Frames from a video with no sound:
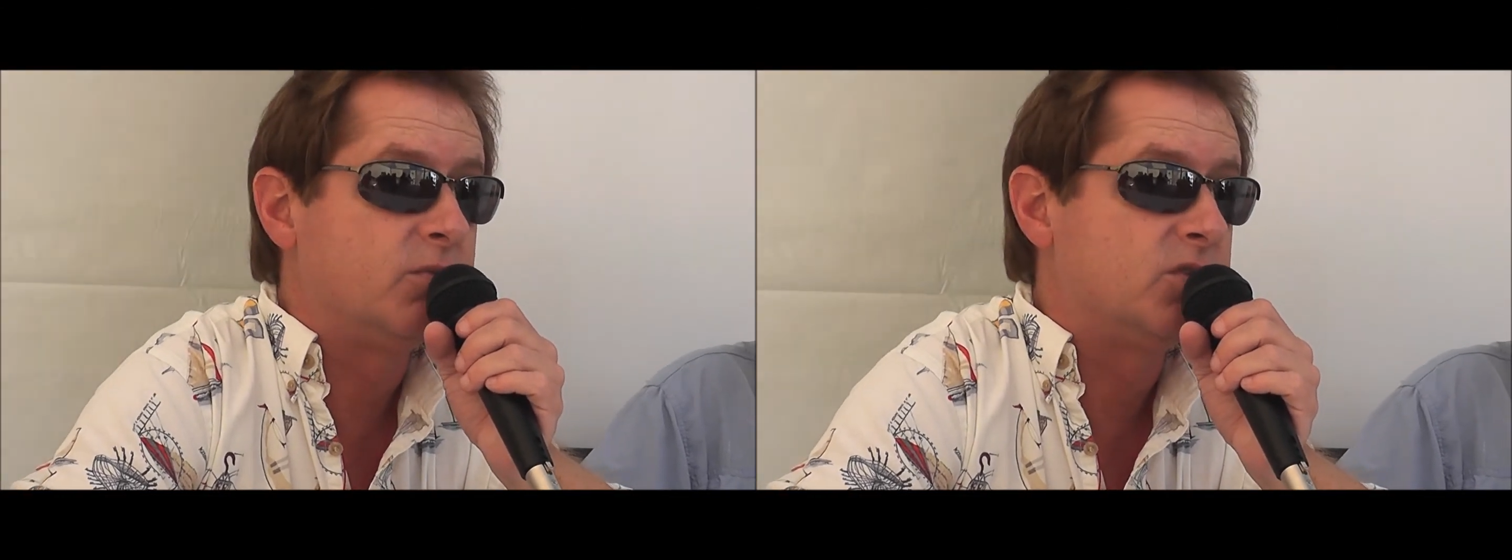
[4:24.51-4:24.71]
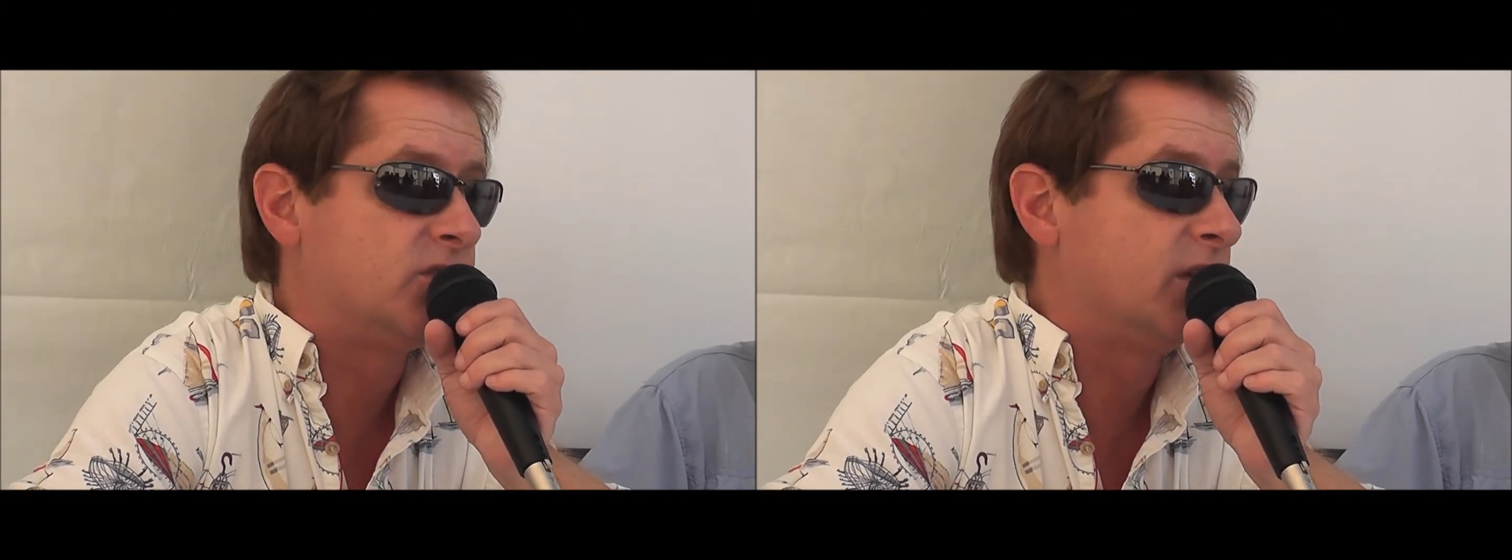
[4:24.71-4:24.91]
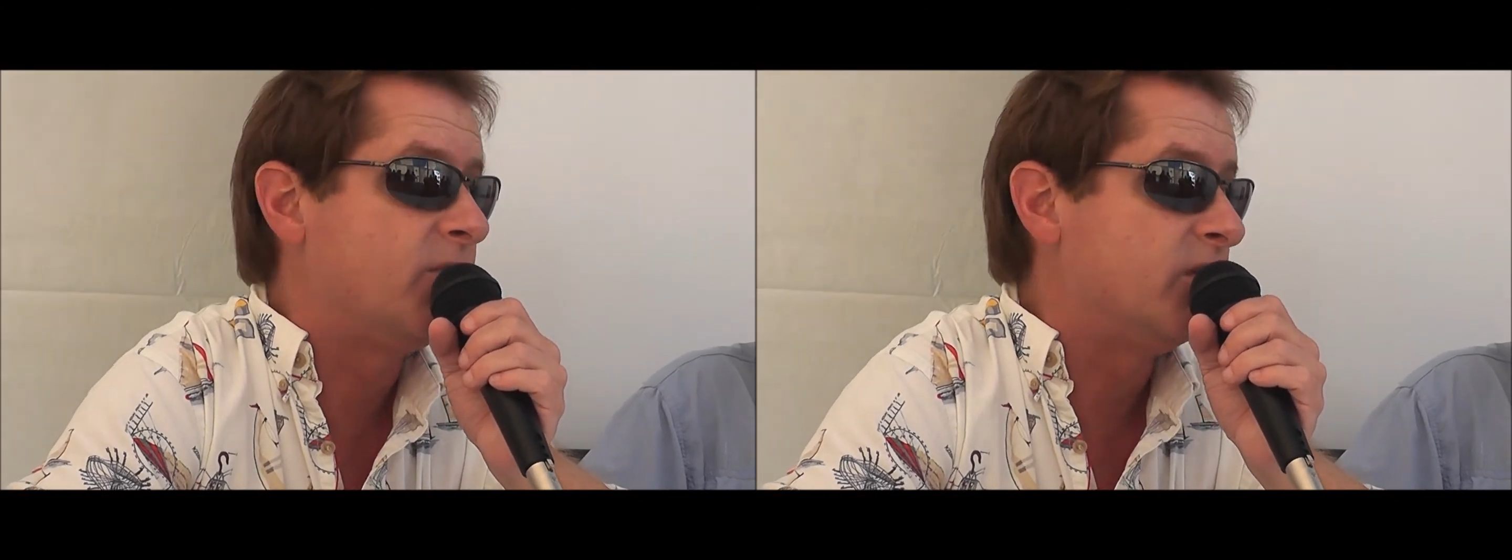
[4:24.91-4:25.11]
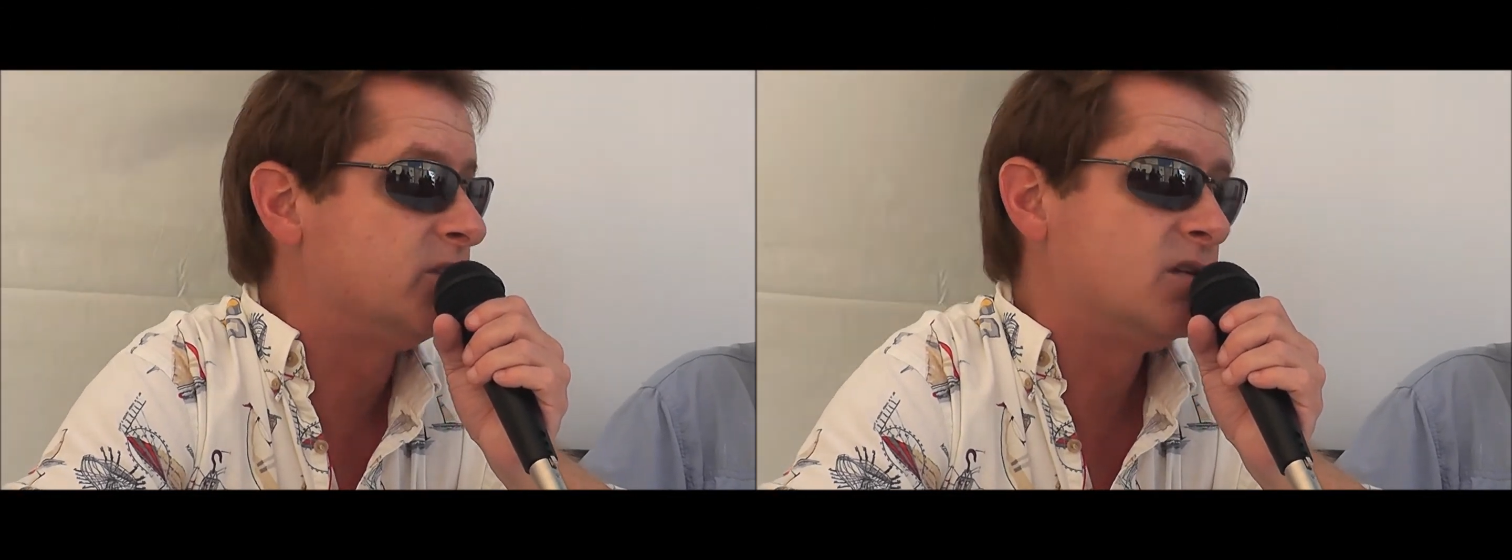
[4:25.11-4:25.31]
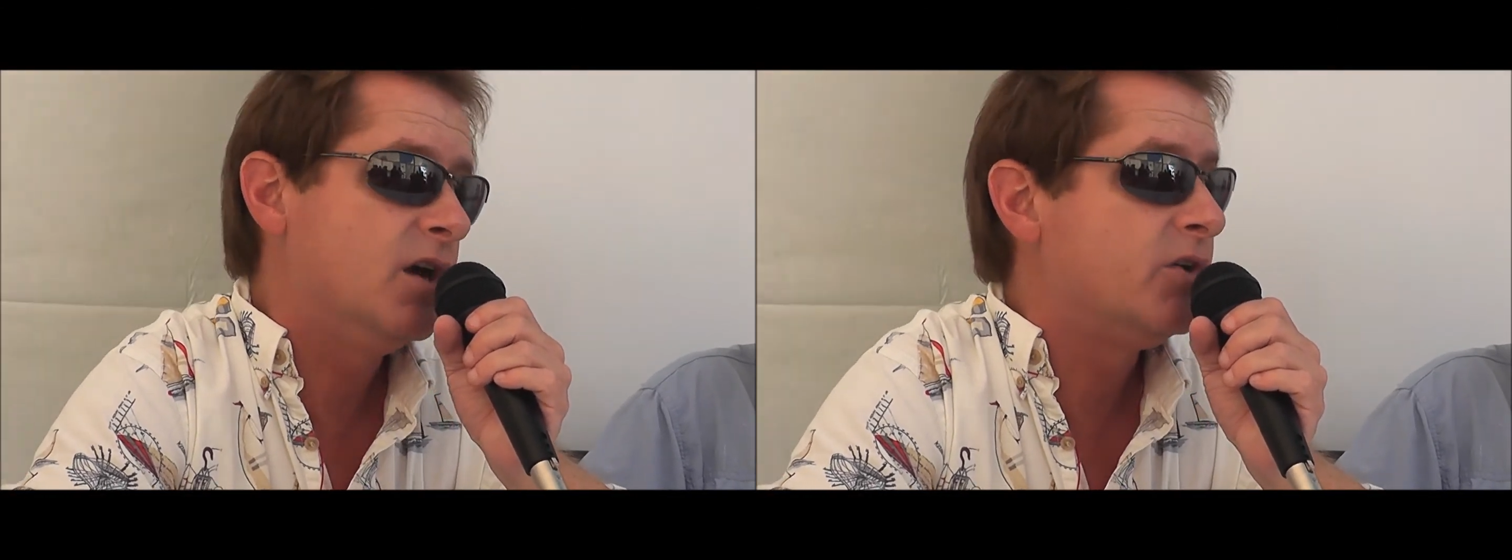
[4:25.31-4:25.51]
which they've
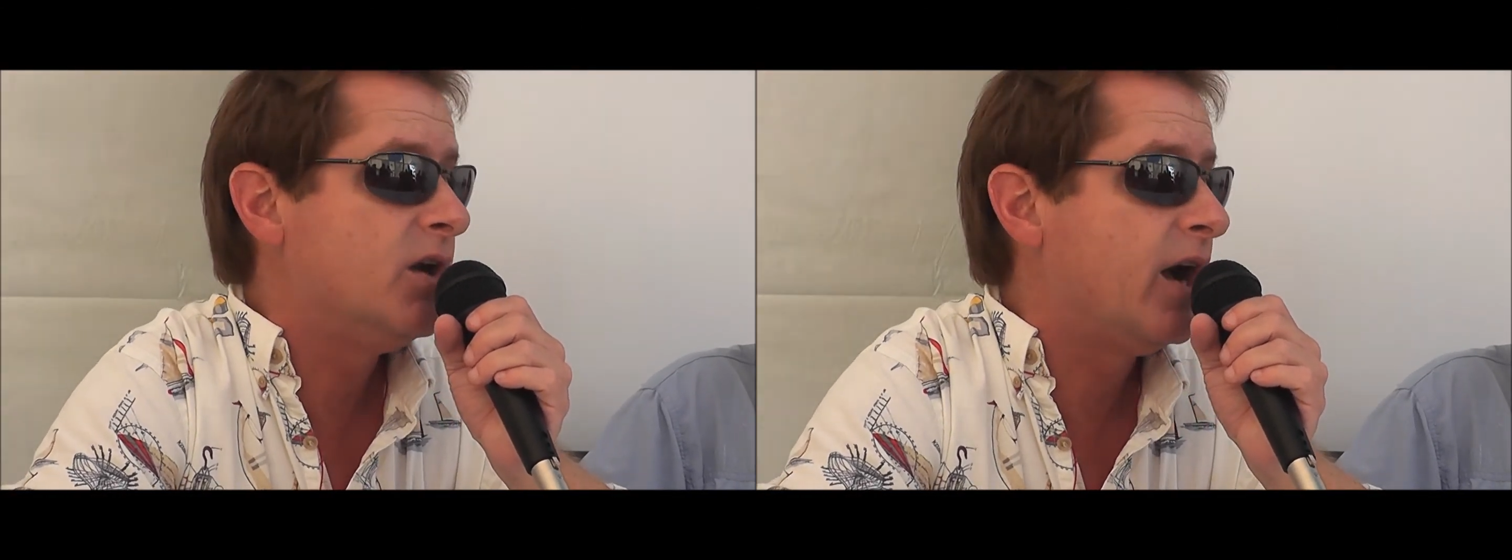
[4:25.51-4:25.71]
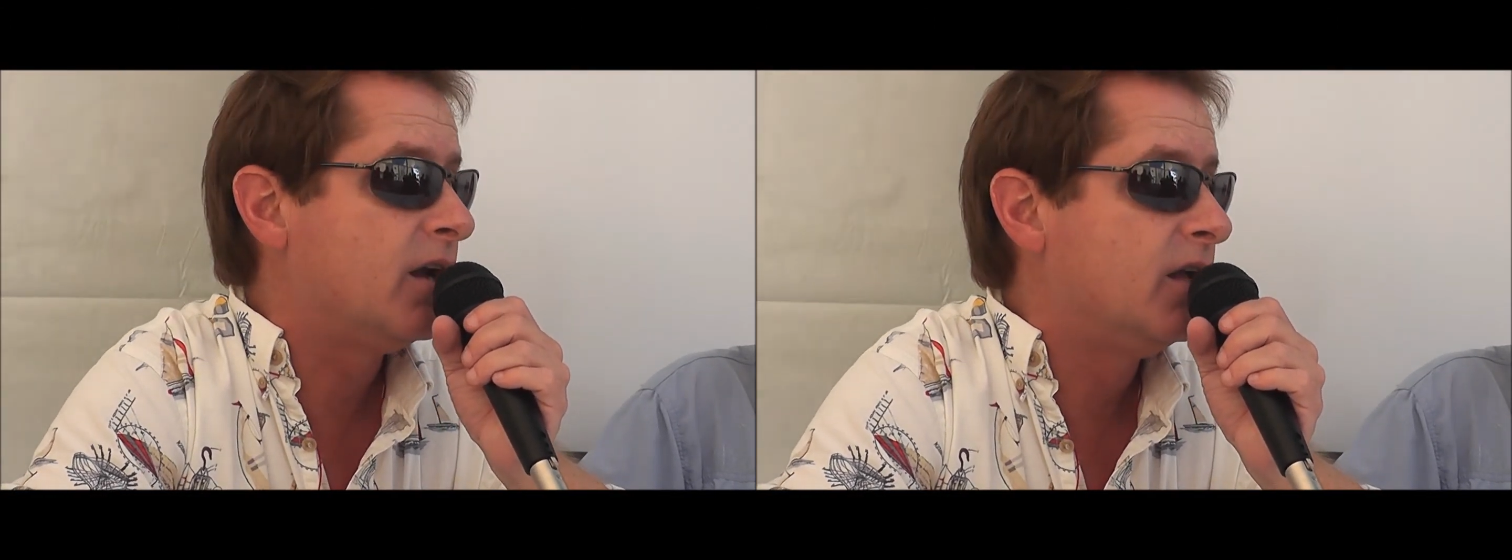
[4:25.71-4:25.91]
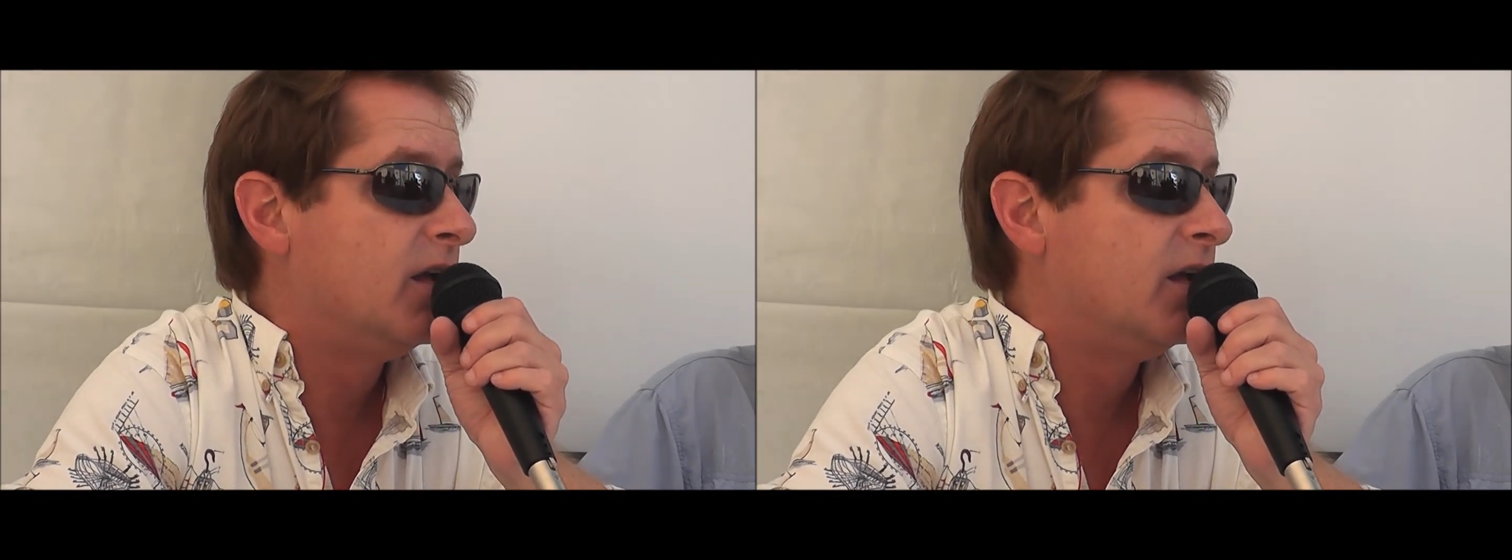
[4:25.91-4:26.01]
always said, "No, you're not."